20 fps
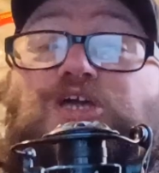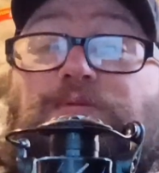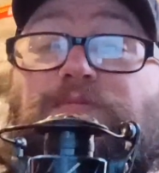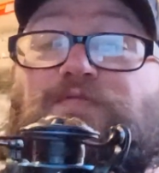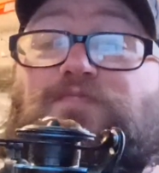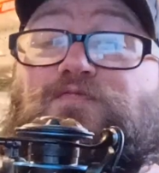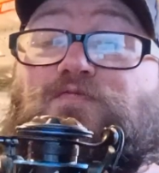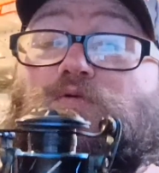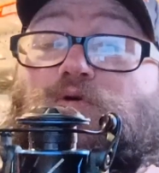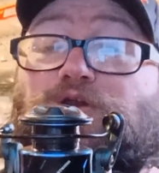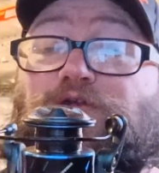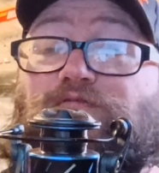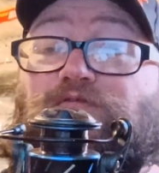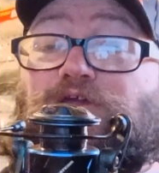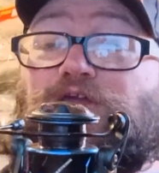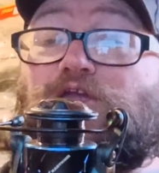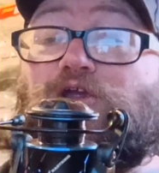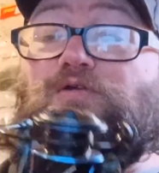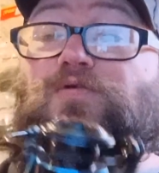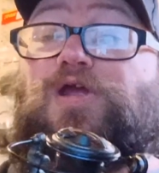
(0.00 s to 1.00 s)
come in 4
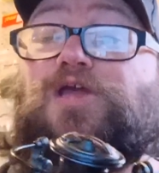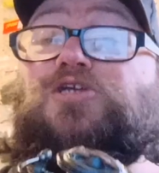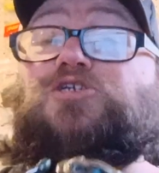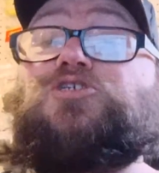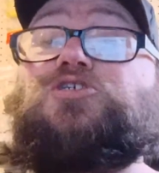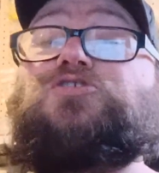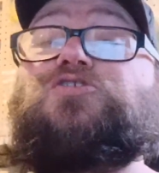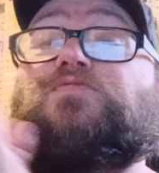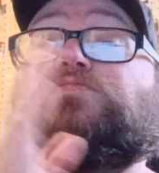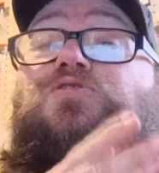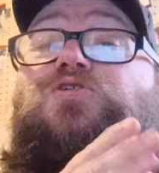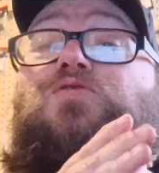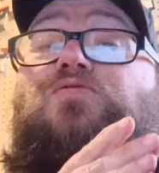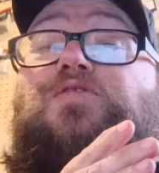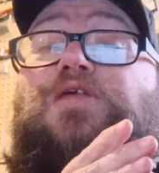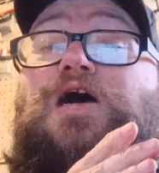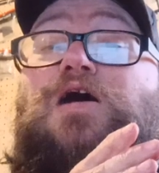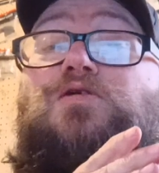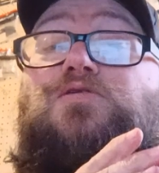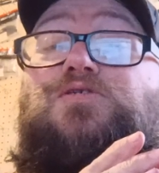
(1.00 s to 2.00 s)
different gear ratios, from
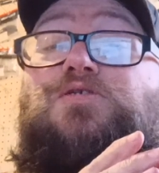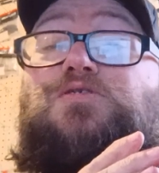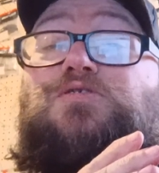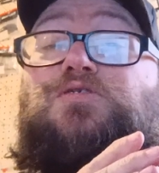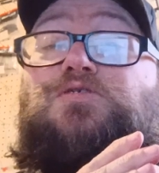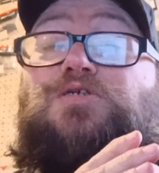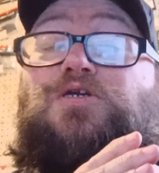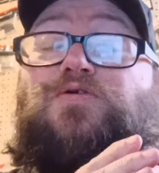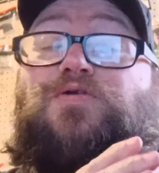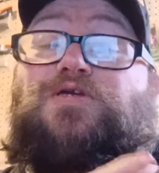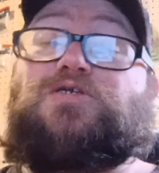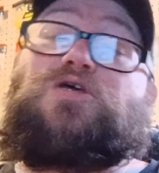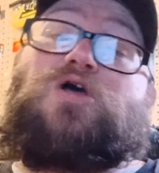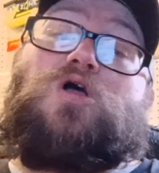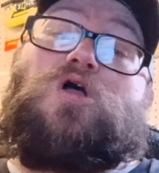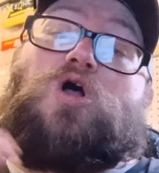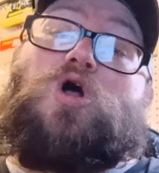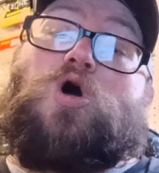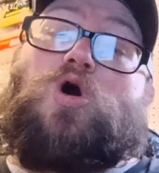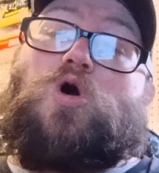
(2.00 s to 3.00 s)
2000 series
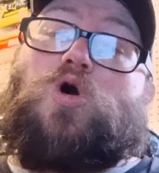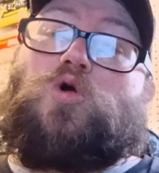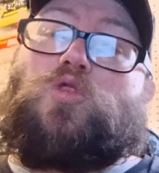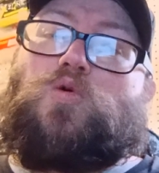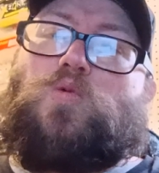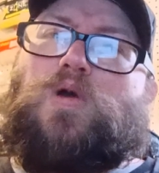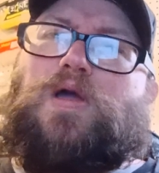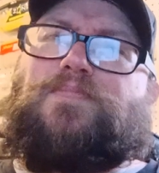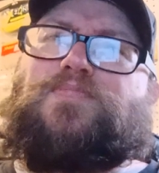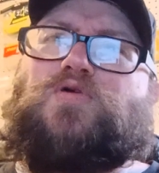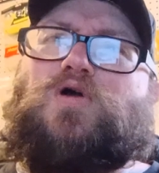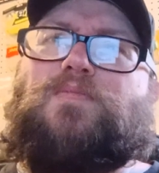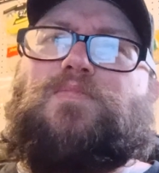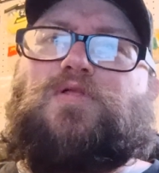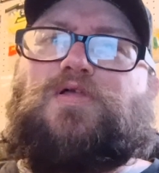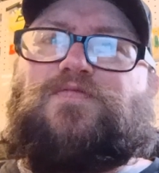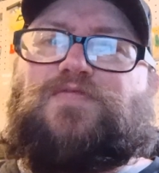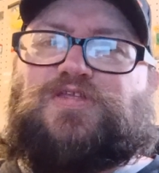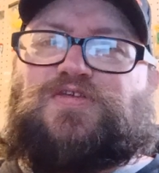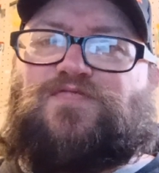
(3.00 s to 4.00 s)
all the way up to, I
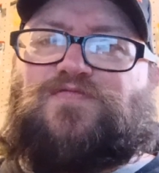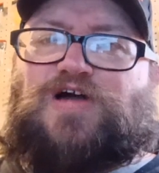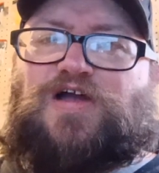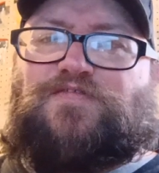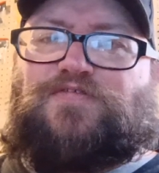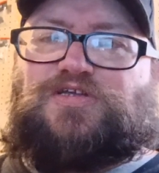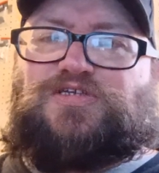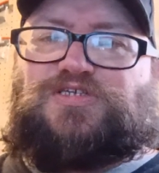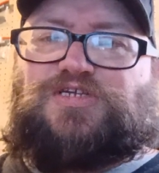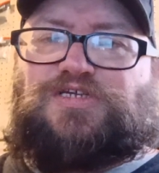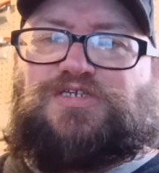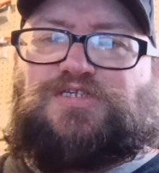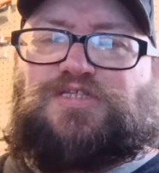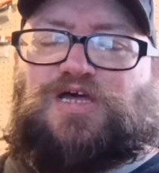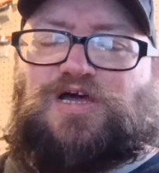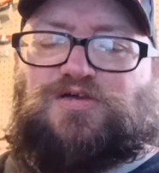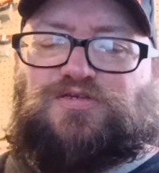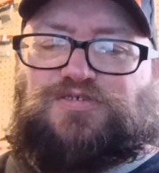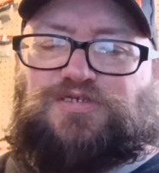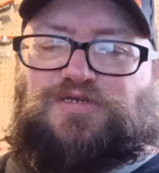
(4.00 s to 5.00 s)
believe it's 5,000 or
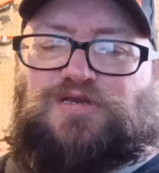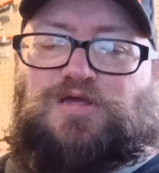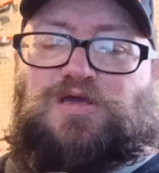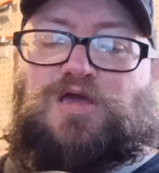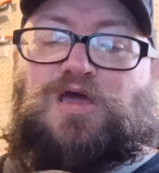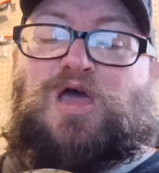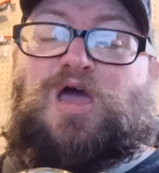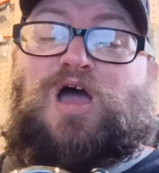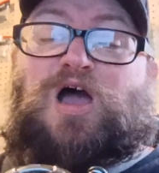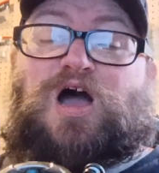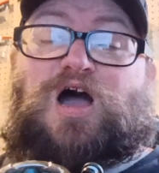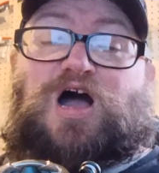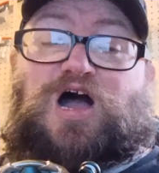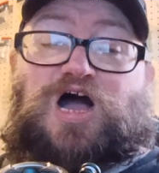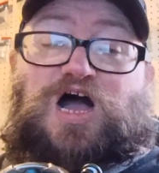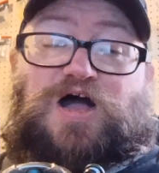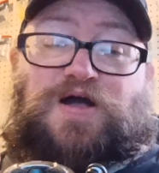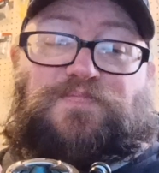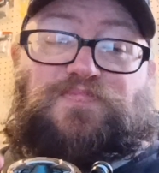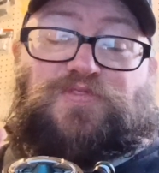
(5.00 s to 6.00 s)
6,000.
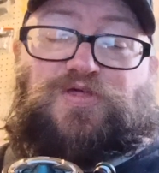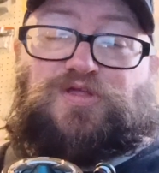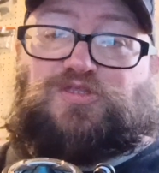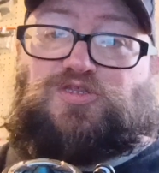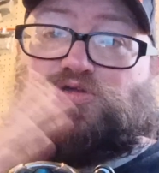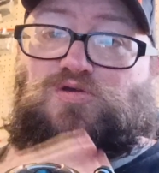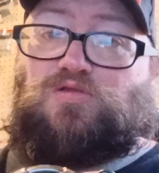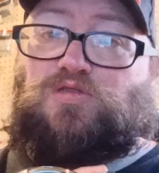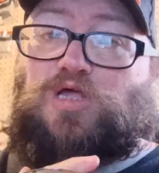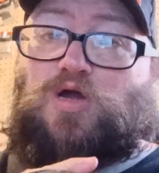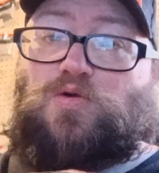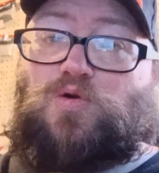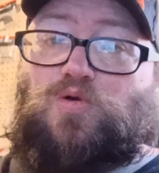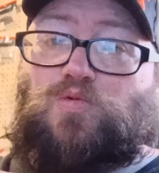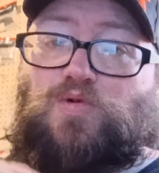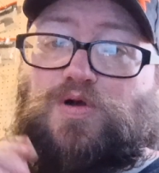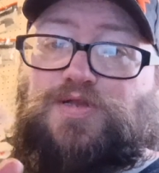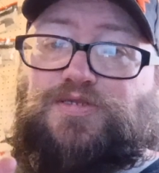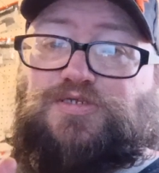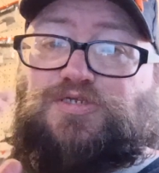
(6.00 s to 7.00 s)
The two lower
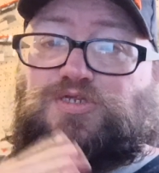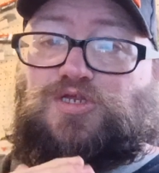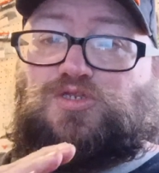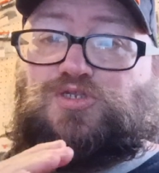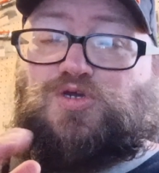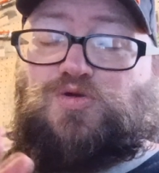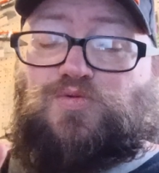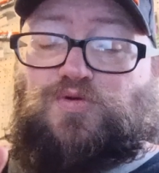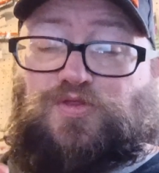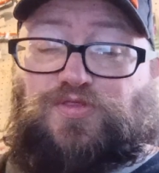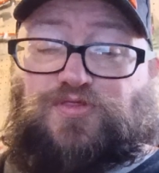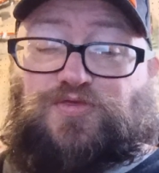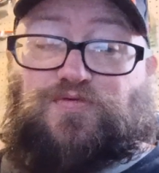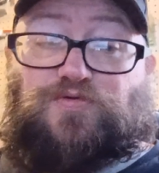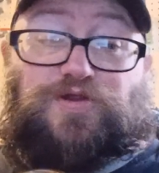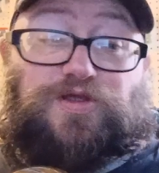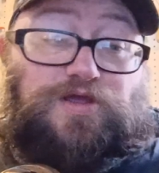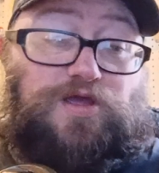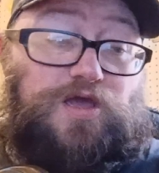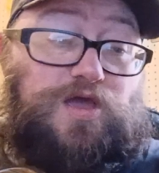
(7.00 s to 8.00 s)
ones, the 2 and the
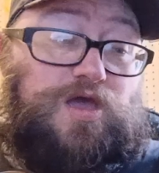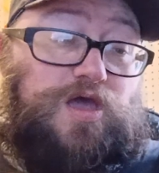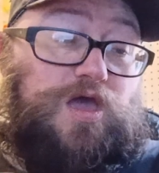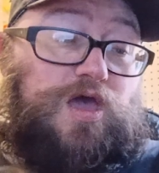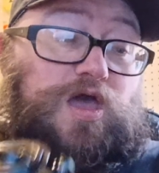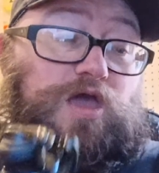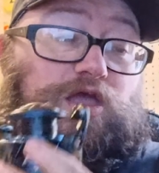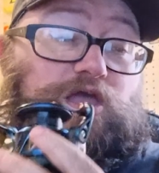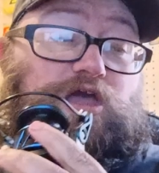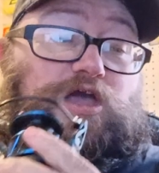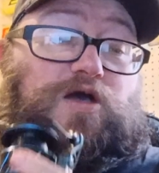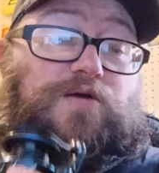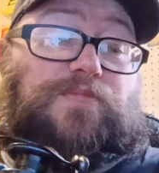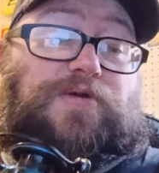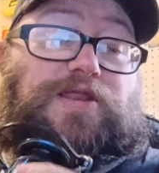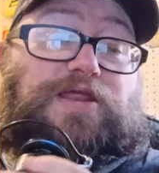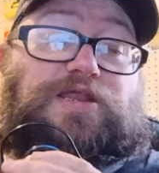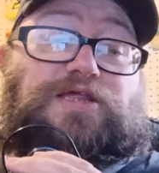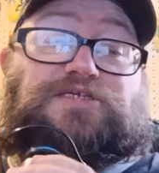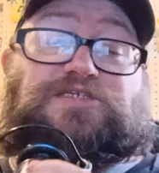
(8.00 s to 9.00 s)
3, come
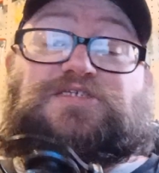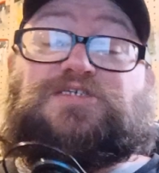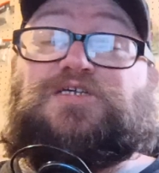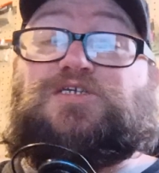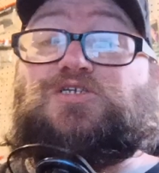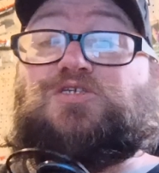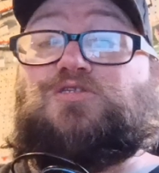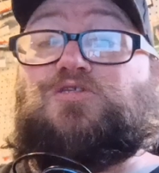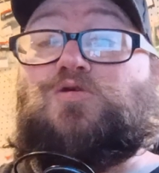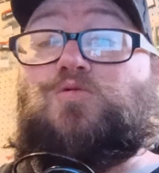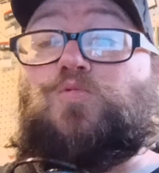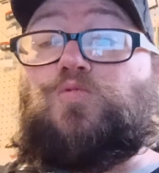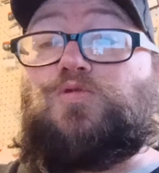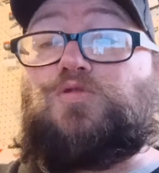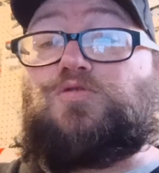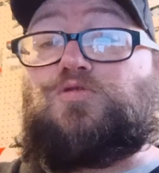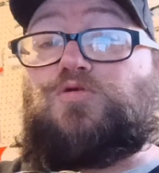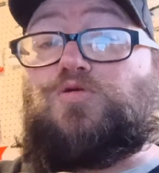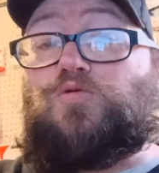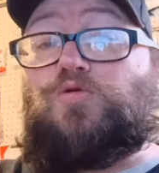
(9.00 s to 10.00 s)
in at a
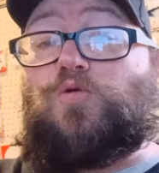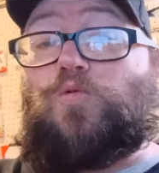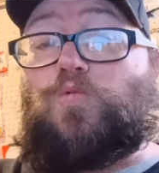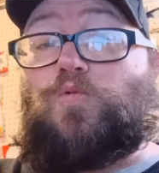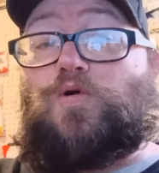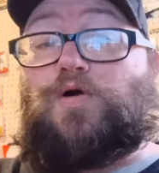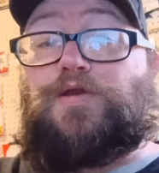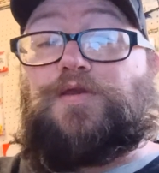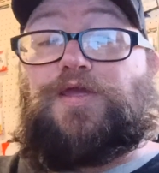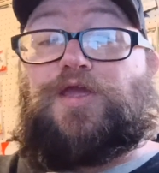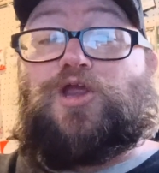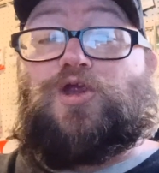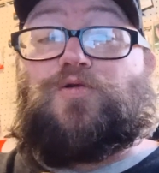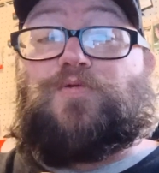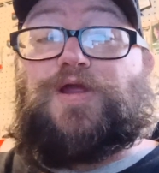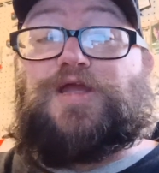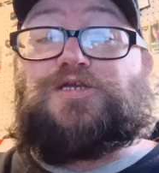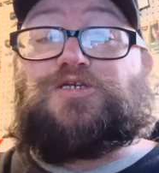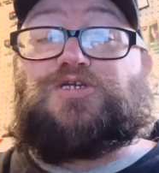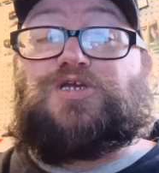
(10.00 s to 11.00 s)
6:2 gear
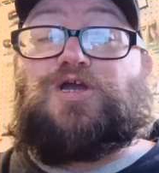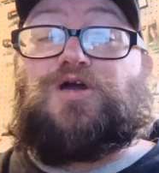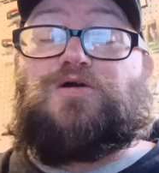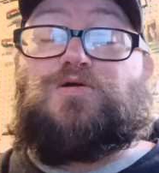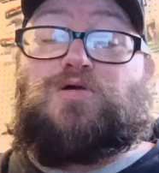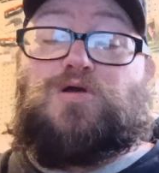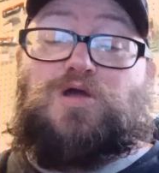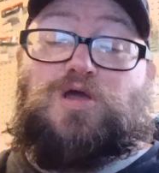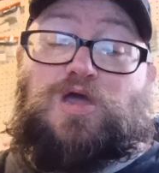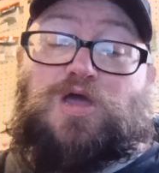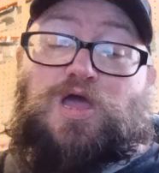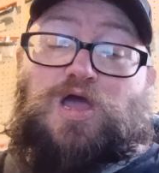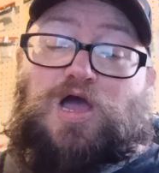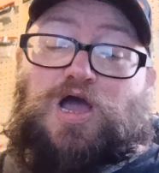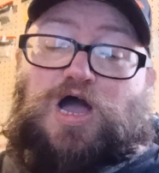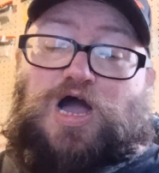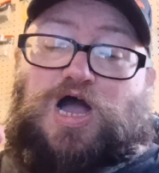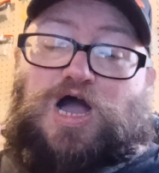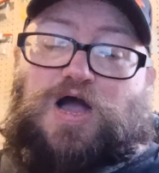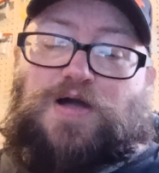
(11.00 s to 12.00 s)
ratio.
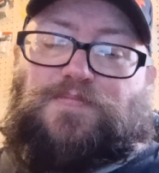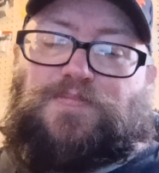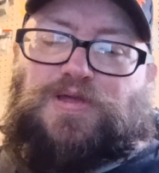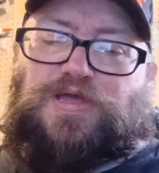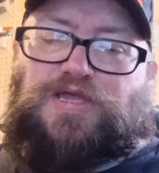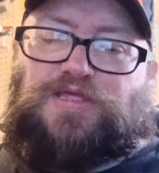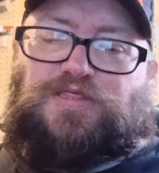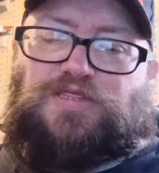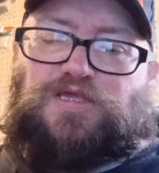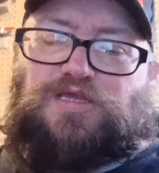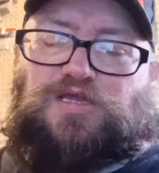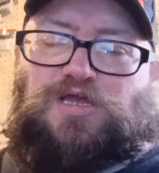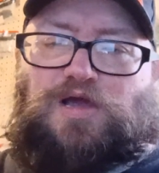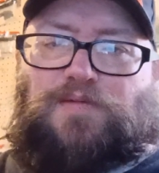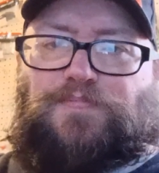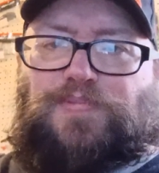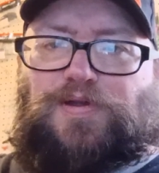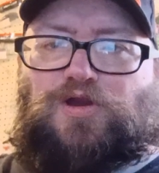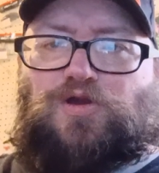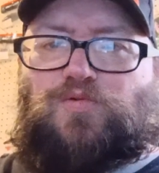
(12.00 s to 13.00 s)
And
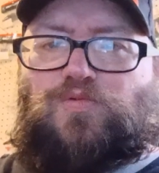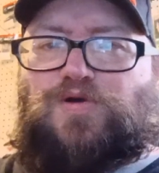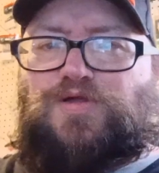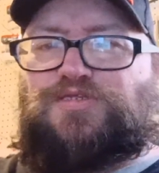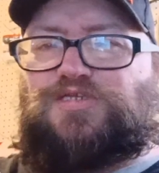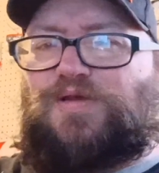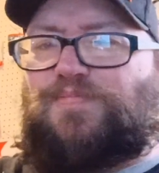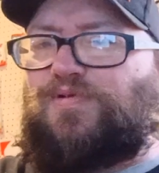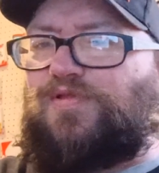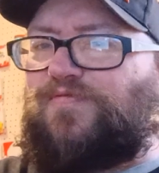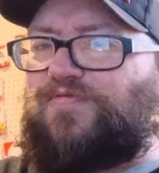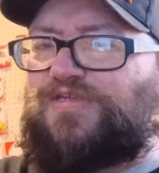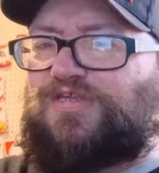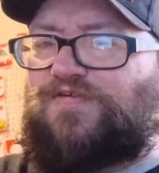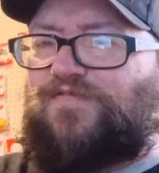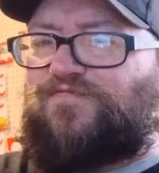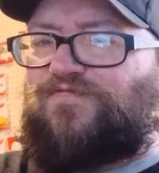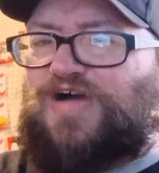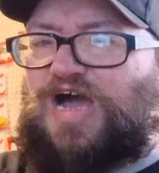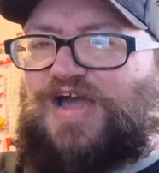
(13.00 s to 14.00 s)
the bigger ones, I believe it's a
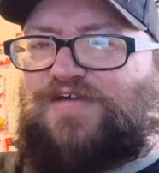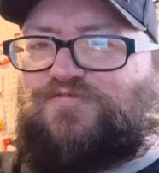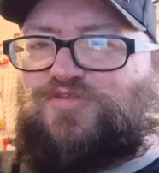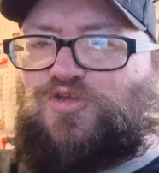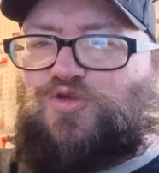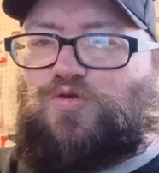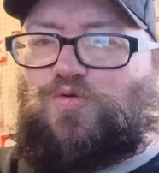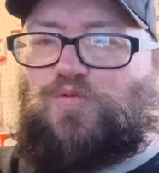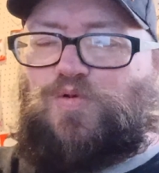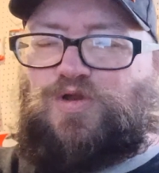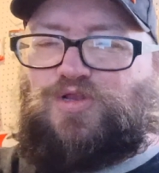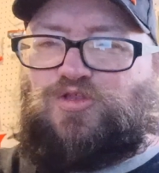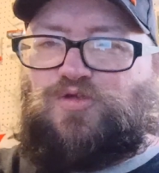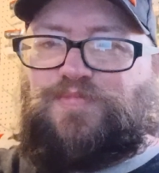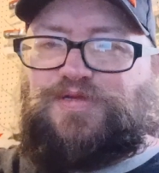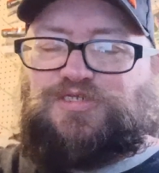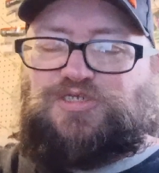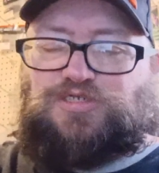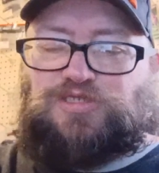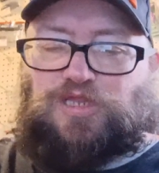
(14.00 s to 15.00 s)
5:2 a little
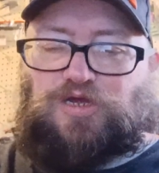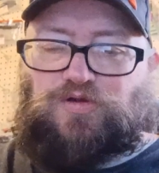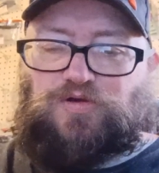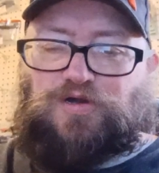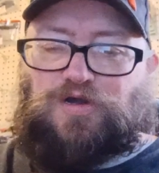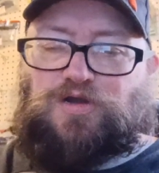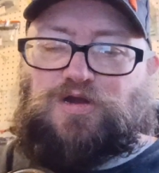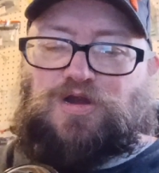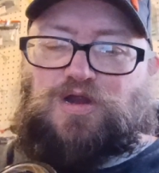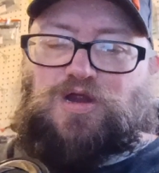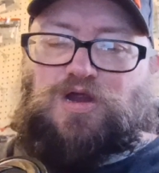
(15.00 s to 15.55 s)
bit slower.